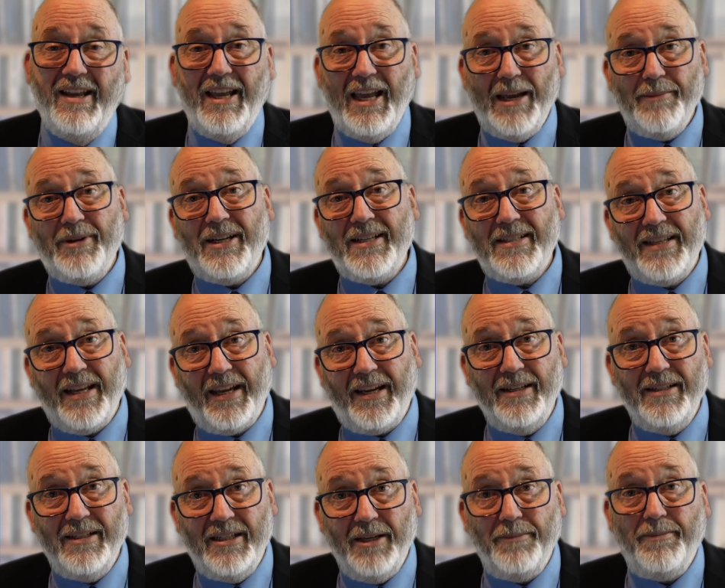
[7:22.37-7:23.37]
And my
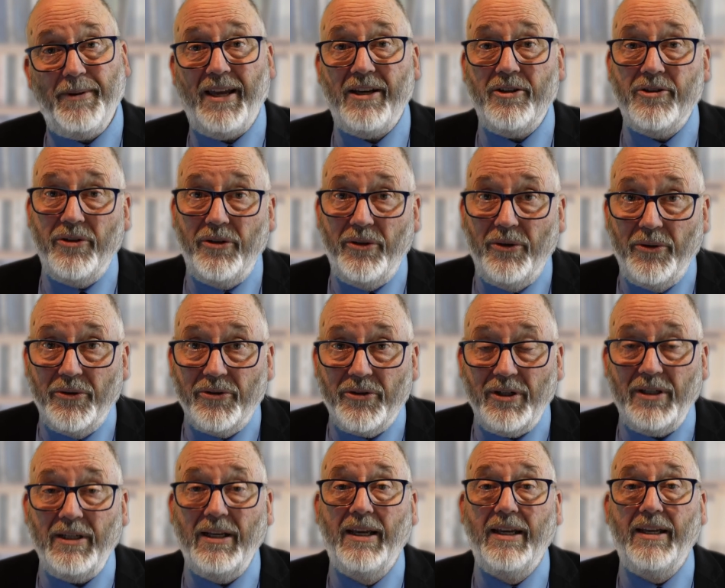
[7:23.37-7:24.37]
second tip, as
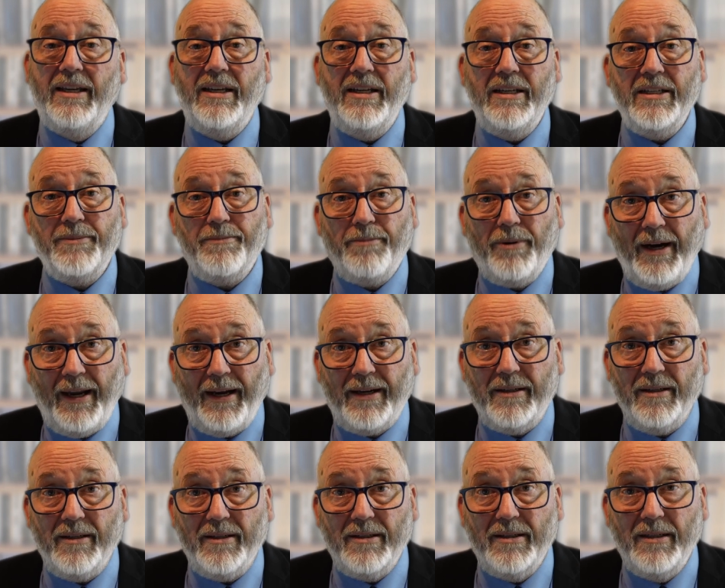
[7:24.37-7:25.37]
usual, is
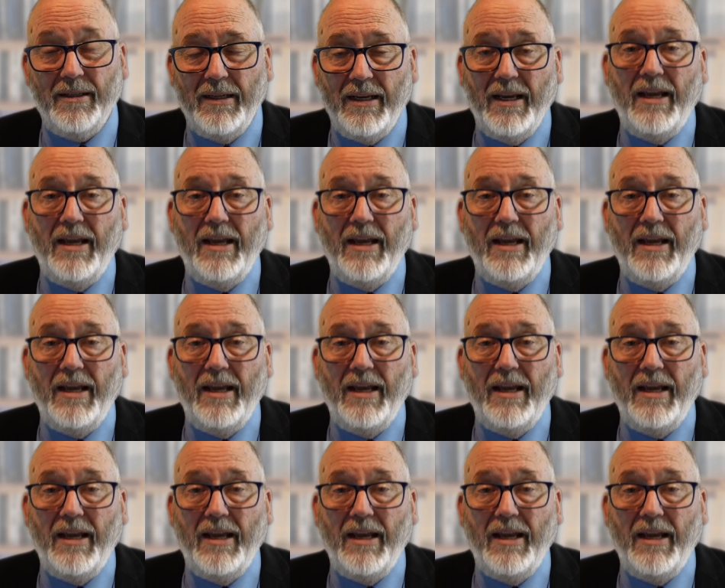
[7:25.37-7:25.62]
practice.